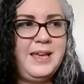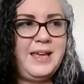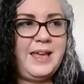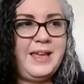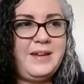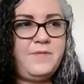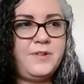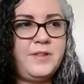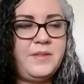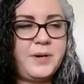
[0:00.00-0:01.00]
And for
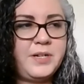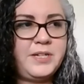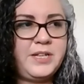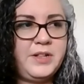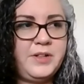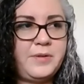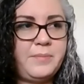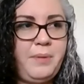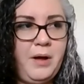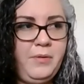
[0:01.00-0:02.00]
this particular
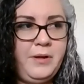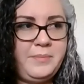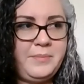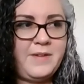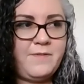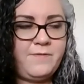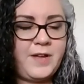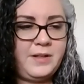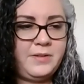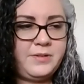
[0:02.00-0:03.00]
poem, it
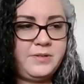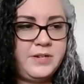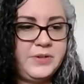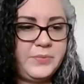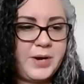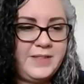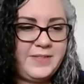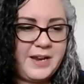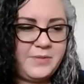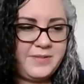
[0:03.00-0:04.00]
felt right
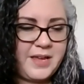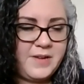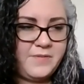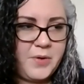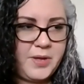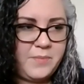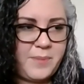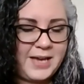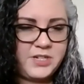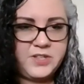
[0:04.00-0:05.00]
that I was kind of going
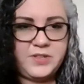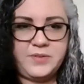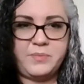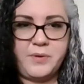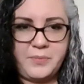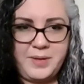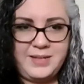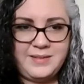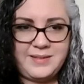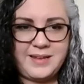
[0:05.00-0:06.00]
back to those
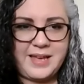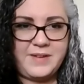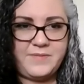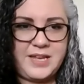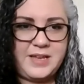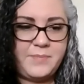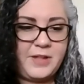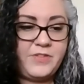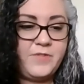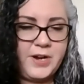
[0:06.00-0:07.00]
moments and kind of thinking
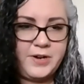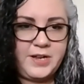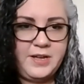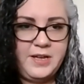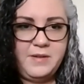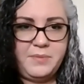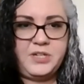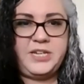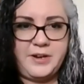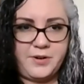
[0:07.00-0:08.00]
about the very
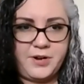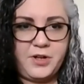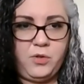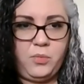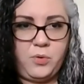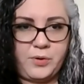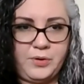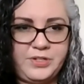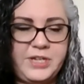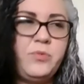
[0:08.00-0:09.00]
material
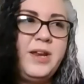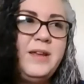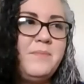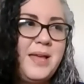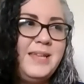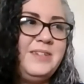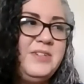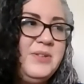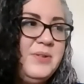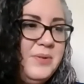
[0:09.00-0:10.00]
world and what it meant
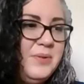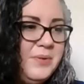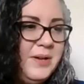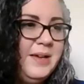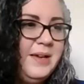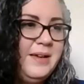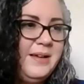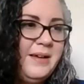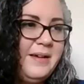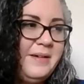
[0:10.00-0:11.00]
to
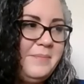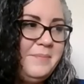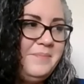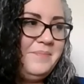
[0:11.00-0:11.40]
um,